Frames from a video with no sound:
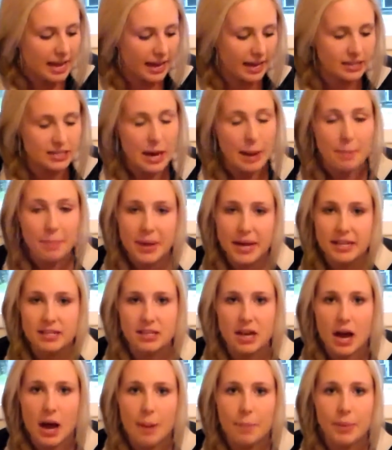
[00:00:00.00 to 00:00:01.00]
and I
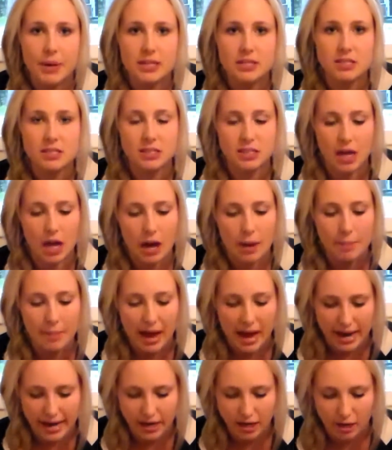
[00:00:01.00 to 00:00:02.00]
picked up
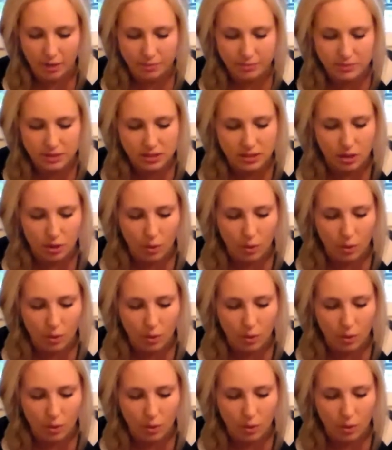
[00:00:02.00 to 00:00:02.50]
some items,